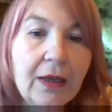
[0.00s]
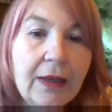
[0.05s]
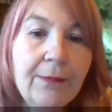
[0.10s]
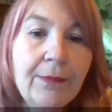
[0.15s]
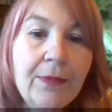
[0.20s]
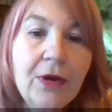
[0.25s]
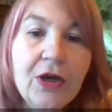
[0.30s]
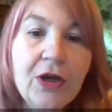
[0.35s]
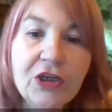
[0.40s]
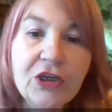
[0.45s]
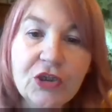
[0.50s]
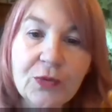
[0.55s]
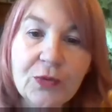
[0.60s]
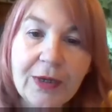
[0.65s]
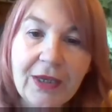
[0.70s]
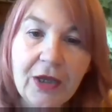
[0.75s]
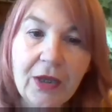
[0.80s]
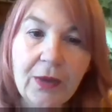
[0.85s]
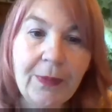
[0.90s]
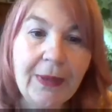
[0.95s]
emerged
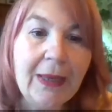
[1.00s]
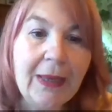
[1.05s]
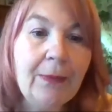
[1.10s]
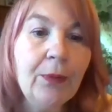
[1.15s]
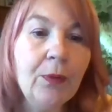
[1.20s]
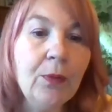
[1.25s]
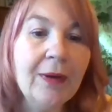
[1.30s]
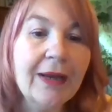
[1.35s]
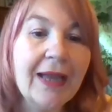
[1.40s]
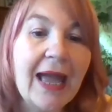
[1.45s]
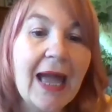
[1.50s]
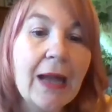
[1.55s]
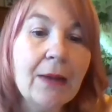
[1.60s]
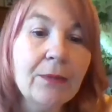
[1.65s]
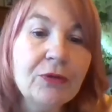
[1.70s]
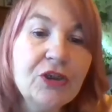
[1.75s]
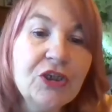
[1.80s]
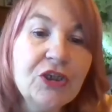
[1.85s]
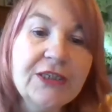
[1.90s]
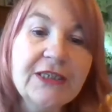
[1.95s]
when her people were
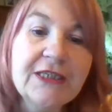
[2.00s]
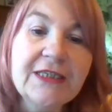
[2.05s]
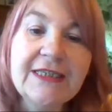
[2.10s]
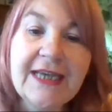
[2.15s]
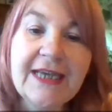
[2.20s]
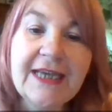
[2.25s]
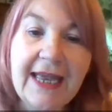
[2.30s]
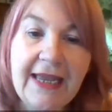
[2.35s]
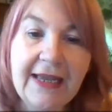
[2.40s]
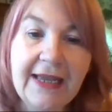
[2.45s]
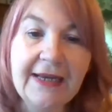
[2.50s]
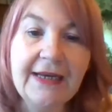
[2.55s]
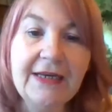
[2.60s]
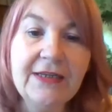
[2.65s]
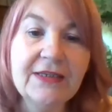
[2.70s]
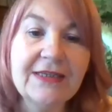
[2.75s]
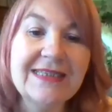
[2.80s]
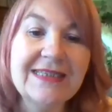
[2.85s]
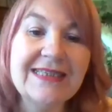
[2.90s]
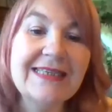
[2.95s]
captured and taken
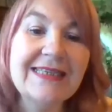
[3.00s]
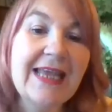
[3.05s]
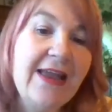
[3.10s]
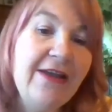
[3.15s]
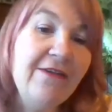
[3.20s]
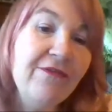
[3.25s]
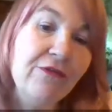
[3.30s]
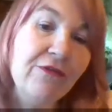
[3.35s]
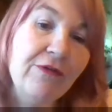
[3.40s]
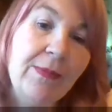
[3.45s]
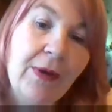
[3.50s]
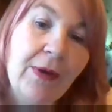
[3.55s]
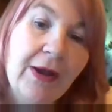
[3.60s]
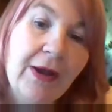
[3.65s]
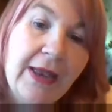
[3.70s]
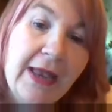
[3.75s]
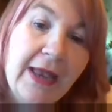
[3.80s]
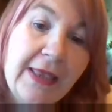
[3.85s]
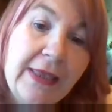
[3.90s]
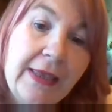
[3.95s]
into slavery
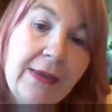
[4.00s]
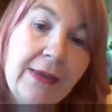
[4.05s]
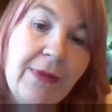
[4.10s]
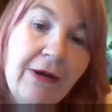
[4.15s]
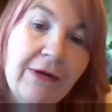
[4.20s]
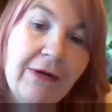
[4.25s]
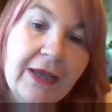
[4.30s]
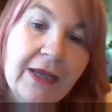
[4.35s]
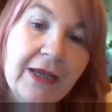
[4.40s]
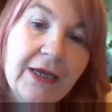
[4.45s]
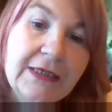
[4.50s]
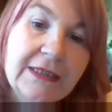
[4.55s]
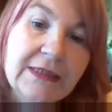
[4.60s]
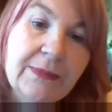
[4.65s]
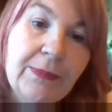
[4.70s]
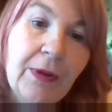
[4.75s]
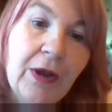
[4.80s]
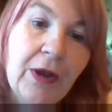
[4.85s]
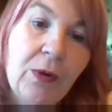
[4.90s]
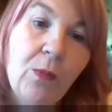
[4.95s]
in the
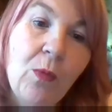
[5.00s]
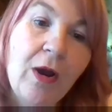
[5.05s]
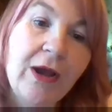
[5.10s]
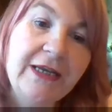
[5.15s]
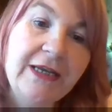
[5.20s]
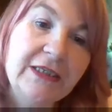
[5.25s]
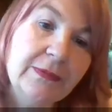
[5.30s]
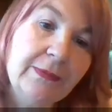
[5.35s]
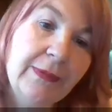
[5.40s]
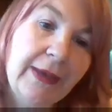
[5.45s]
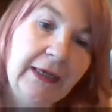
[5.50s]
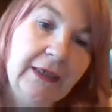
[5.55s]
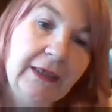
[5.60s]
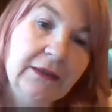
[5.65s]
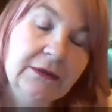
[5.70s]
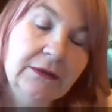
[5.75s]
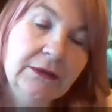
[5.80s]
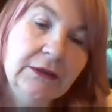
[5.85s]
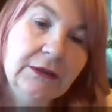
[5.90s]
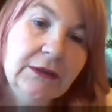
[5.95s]
Americas by white men.
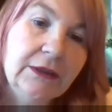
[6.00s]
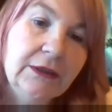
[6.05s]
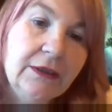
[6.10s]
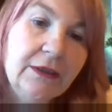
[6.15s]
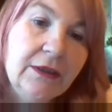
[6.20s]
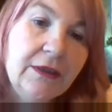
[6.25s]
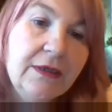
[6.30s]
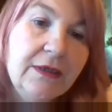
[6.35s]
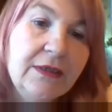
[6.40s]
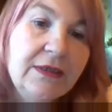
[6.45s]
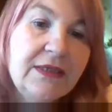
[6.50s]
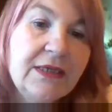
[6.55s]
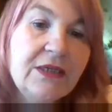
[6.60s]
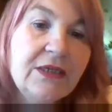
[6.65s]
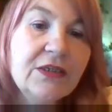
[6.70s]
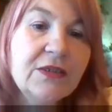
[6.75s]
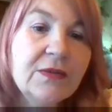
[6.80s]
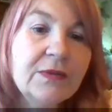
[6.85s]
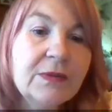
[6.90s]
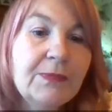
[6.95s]

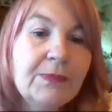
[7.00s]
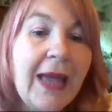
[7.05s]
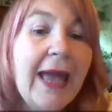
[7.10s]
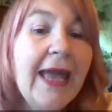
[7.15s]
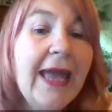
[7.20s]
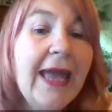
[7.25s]
Since